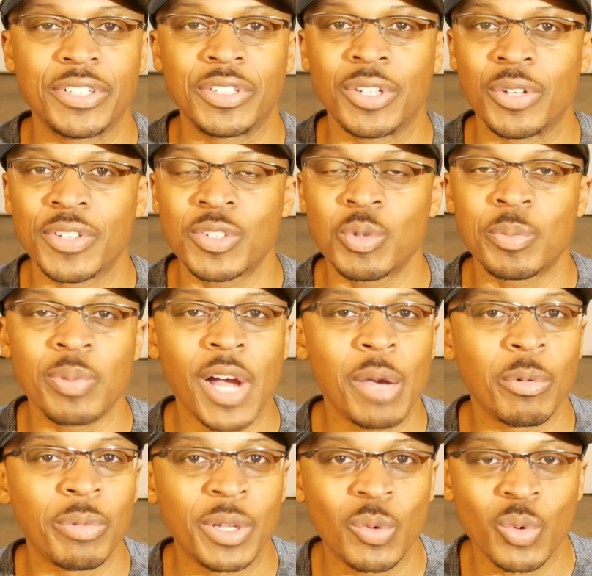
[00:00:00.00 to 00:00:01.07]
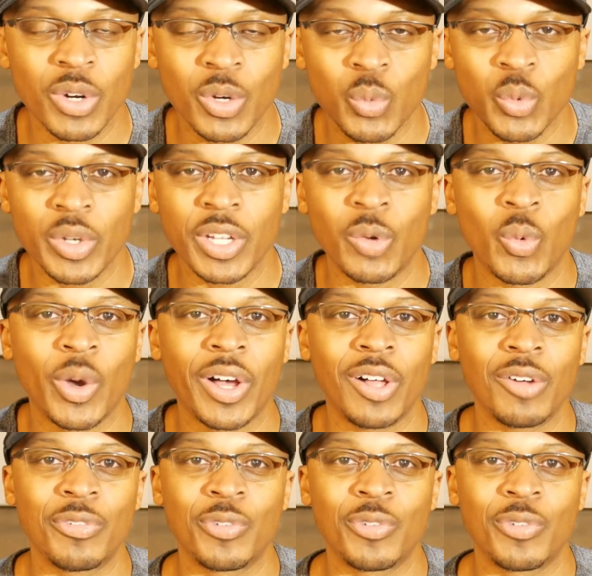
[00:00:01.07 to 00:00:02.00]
this would probably work really well